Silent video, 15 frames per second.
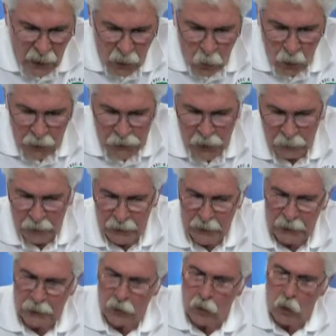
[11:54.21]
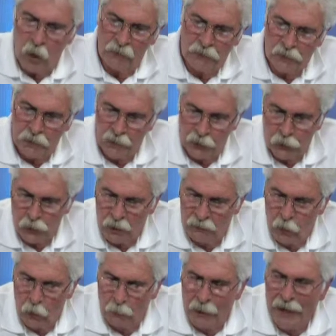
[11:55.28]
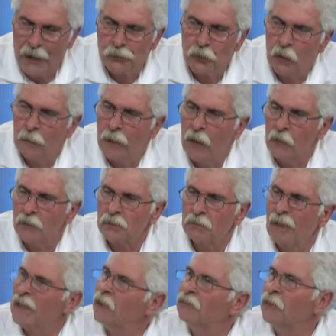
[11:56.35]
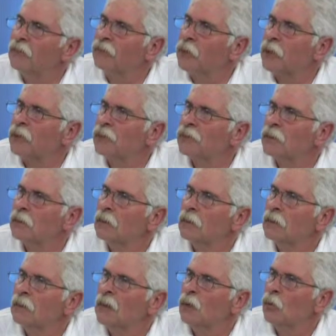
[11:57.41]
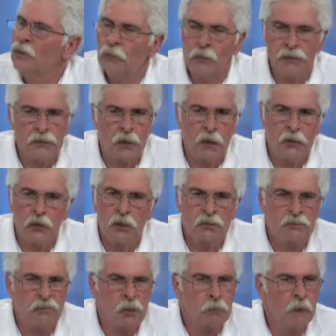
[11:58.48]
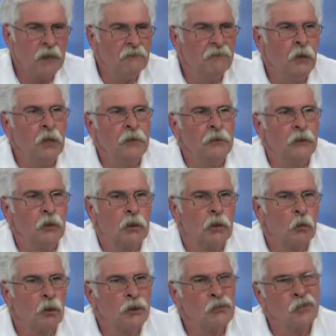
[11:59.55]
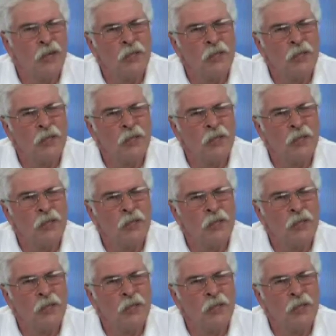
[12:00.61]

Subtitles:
Well, it's something that all of us at the Nature Center are very passionate about, is making it fun for kids. Yeah. Whether it's just plain fun or whether it's